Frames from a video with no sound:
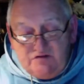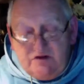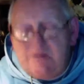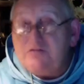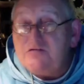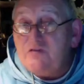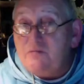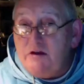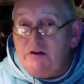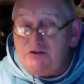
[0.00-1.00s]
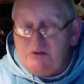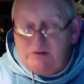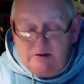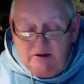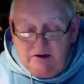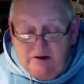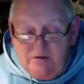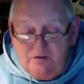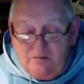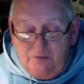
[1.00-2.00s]
transformation
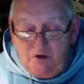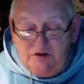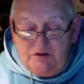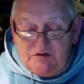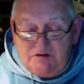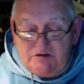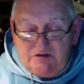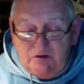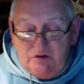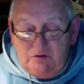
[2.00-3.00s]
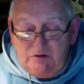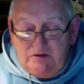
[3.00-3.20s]
from body to soul